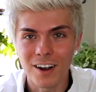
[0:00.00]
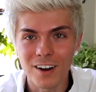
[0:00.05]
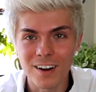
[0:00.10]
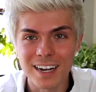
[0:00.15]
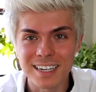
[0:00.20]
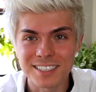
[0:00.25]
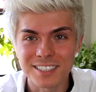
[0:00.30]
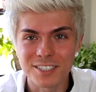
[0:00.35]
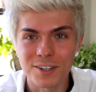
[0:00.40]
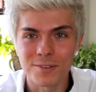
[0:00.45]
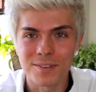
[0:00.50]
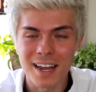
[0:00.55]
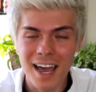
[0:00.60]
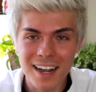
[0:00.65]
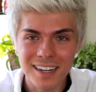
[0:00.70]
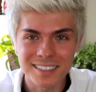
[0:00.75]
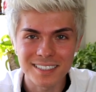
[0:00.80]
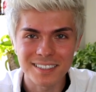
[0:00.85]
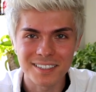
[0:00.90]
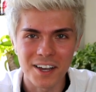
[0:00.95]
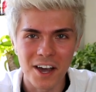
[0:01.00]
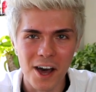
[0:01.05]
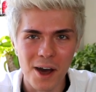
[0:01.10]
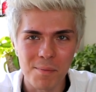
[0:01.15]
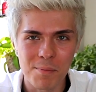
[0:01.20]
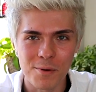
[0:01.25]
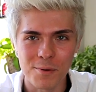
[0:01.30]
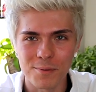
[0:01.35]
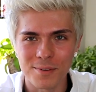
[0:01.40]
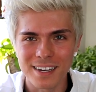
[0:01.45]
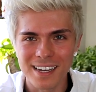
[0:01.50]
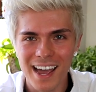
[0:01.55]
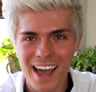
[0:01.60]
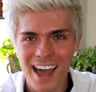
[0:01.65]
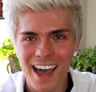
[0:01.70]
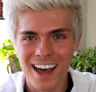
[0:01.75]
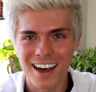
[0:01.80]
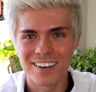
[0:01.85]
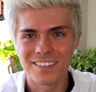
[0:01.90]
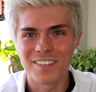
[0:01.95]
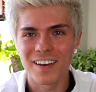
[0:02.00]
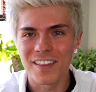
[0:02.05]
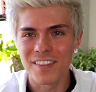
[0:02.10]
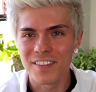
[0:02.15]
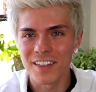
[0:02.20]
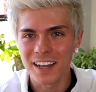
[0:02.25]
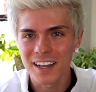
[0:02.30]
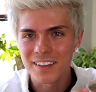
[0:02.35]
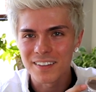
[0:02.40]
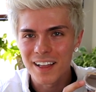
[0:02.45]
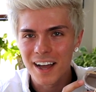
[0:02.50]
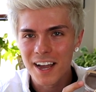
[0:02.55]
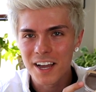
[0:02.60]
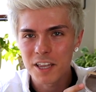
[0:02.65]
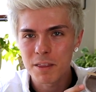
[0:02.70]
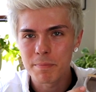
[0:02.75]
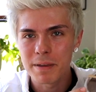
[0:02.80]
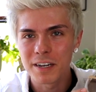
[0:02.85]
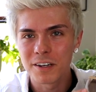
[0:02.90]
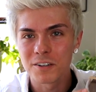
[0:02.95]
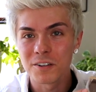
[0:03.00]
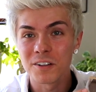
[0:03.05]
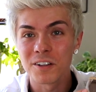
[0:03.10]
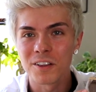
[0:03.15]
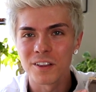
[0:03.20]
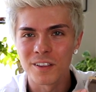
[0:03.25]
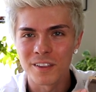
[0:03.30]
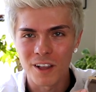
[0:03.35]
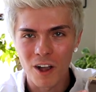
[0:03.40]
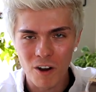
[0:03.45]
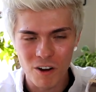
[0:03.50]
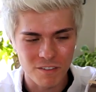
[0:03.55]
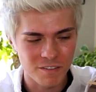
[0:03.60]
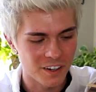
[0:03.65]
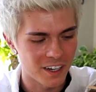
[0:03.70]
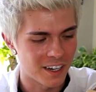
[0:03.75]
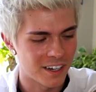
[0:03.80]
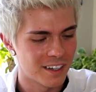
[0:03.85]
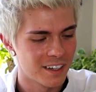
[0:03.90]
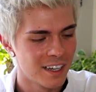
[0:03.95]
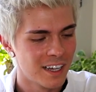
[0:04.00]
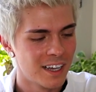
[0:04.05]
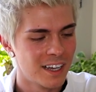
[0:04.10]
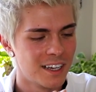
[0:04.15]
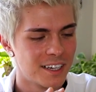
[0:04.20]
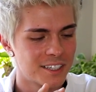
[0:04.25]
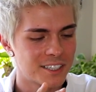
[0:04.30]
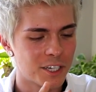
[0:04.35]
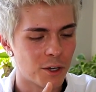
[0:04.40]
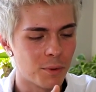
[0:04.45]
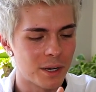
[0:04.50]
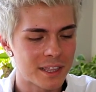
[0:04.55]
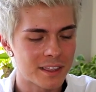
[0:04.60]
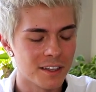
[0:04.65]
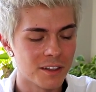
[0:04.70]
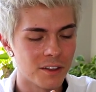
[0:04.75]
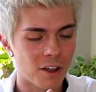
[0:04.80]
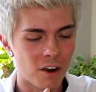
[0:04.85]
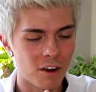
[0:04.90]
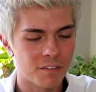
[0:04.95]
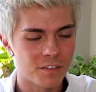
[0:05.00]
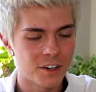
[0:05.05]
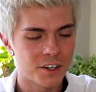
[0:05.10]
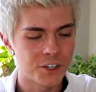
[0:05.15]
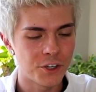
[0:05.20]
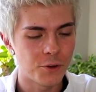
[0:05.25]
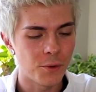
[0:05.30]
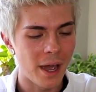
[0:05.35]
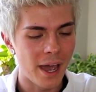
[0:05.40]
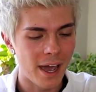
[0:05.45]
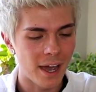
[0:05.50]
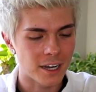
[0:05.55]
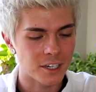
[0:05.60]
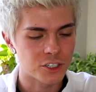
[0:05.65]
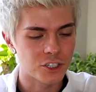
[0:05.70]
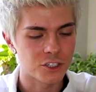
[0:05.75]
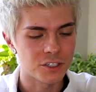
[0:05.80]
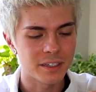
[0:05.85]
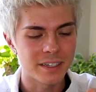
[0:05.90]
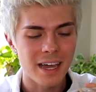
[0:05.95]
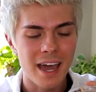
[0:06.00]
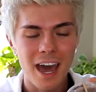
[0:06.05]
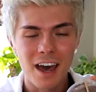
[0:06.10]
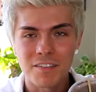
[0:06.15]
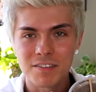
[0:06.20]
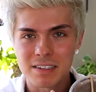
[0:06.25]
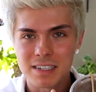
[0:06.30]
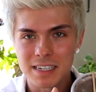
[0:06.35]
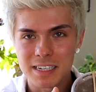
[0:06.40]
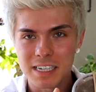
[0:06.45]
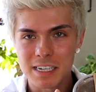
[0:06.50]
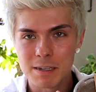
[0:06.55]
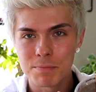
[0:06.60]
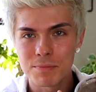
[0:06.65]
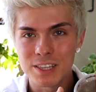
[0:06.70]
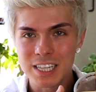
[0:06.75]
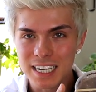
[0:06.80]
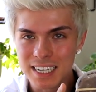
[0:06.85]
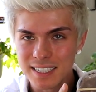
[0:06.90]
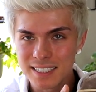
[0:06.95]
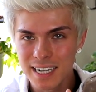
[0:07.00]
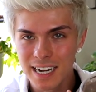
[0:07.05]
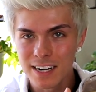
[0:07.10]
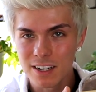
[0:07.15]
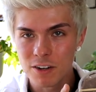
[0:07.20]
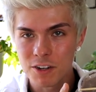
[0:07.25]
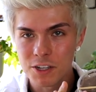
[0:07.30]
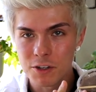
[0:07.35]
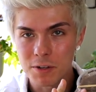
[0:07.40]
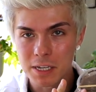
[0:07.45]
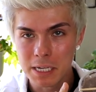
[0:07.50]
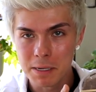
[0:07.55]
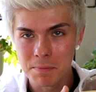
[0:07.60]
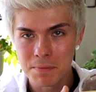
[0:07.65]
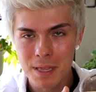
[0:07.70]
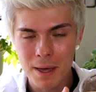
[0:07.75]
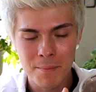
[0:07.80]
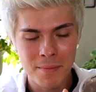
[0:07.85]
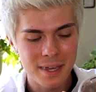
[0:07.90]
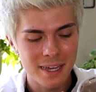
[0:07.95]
All right, so next up we have the Goliath beetle larva. So with the larva, you actually have to keep the container you keep them